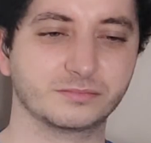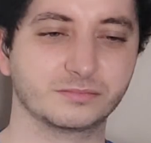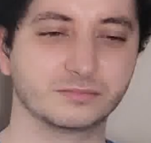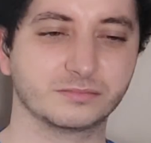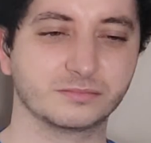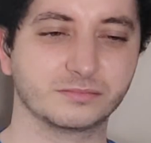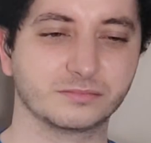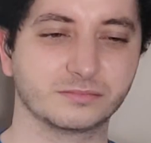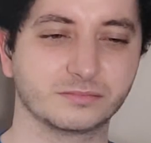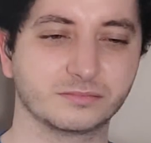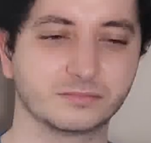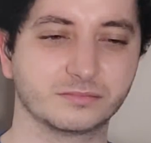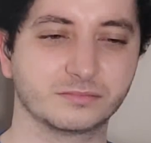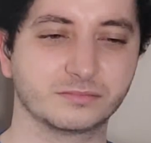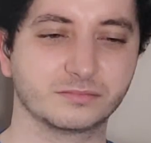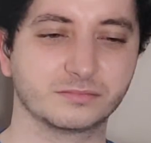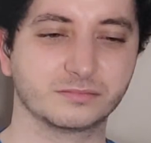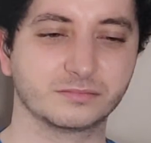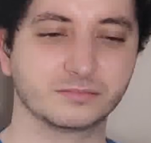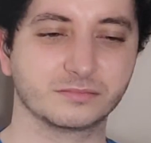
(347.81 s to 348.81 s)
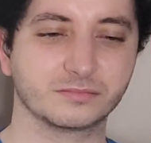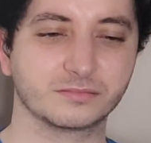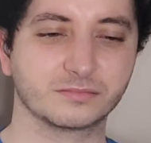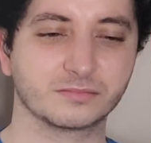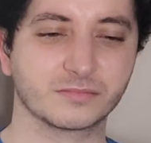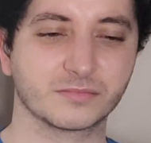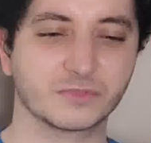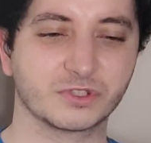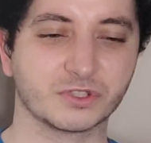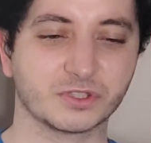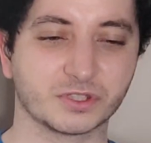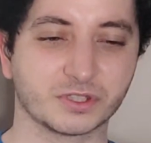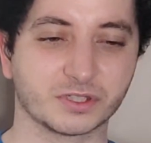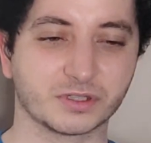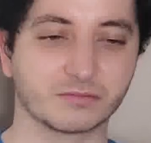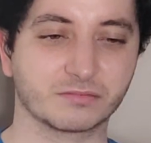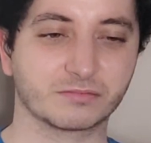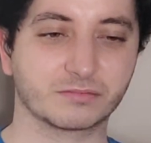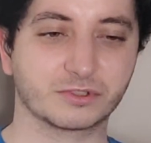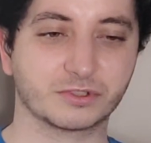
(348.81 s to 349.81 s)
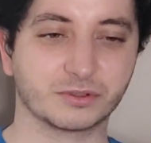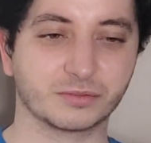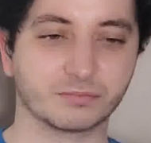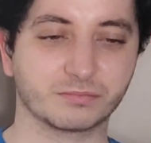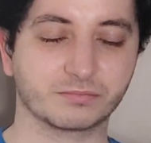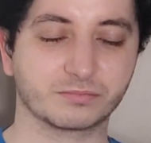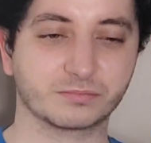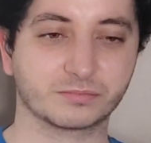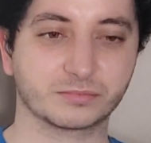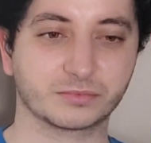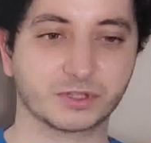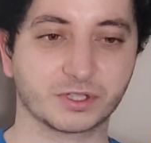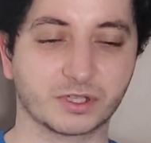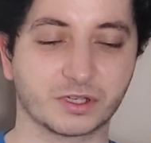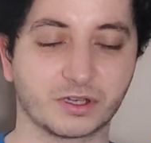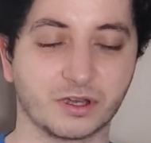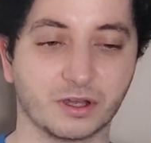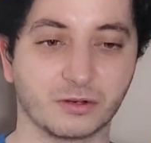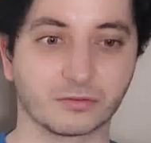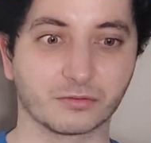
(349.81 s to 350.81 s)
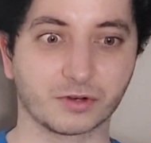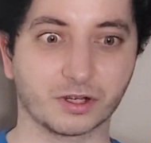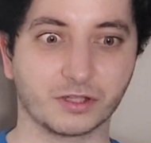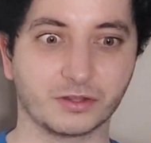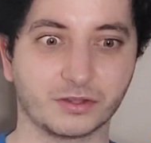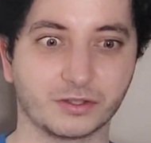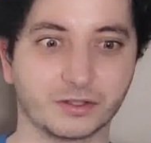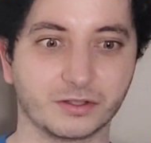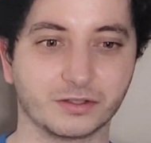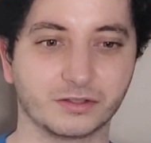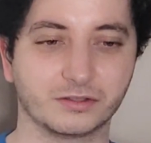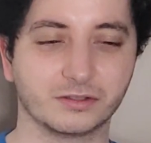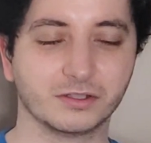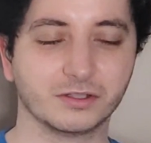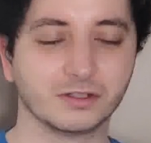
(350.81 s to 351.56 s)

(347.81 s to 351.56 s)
Just for the year? Just a, yeah, Playoffs too? a gun right there.